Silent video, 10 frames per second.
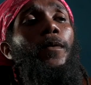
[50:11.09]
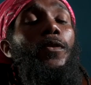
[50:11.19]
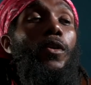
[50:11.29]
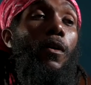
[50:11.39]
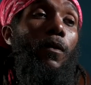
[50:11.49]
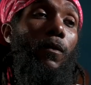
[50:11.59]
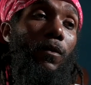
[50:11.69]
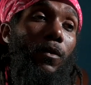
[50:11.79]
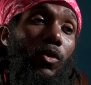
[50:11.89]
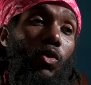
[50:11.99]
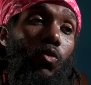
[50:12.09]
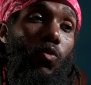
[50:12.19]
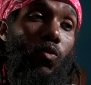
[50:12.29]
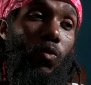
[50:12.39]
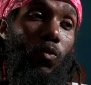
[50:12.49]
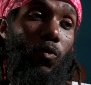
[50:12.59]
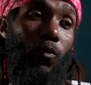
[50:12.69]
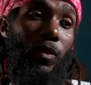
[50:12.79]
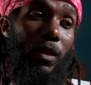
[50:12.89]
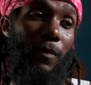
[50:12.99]
So you
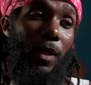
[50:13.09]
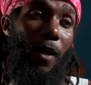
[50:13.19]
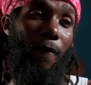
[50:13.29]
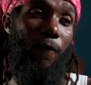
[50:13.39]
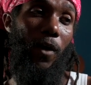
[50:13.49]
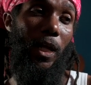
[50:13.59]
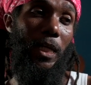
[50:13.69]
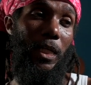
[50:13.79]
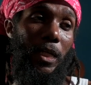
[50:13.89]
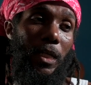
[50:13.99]
will say me your friend,